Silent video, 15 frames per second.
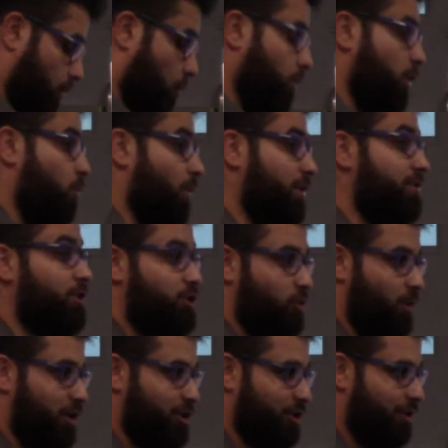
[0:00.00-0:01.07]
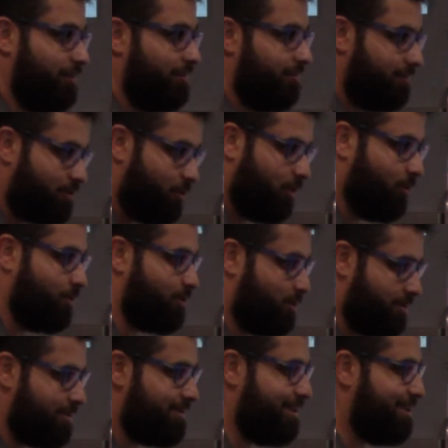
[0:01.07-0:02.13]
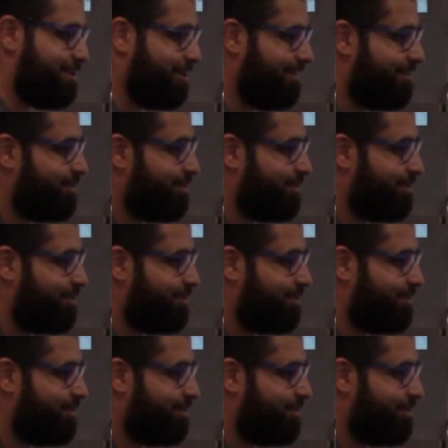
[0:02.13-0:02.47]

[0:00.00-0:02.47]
Only one situation. It's only one. So this is easy.